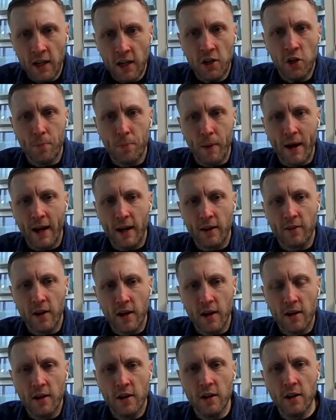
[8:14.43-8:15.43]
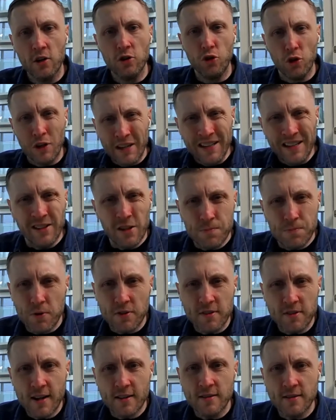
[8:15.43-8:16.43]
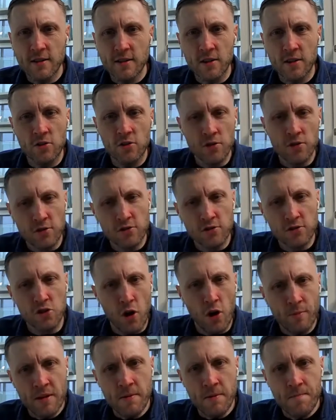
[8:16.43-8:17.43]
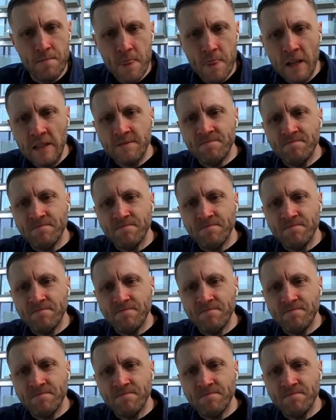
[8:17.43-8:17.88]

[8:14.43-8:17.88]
in, Quebec that do you need to protect it? You know, do you know what I mean? Well,